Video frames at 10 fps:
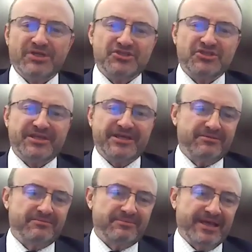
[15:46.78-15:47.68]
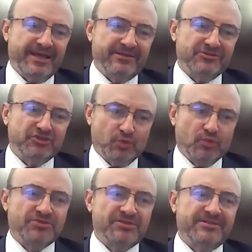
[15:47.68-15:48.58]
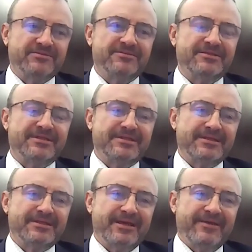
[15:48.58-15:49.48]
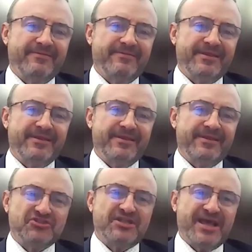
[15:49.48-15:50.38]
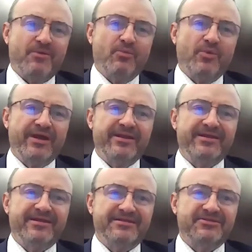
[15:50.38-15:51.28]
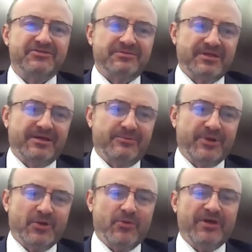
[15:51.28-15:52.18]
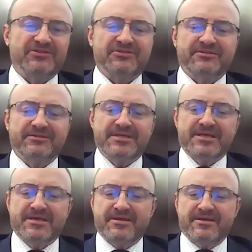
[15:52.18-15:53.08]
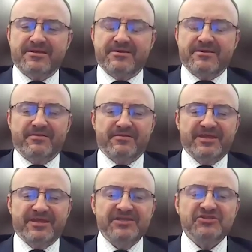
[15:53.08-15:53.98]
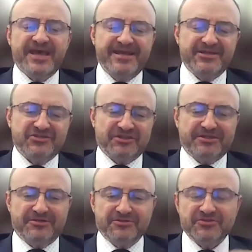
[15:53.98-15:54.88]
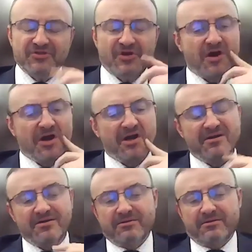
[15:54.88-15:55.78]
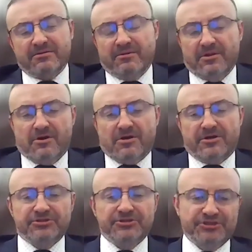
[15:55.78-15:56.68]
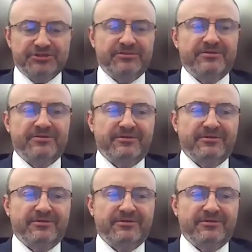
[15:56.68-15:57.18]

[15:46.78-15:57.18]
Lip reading: brings it in, and stores it, and then sends it out when it is requested. These data centers are large,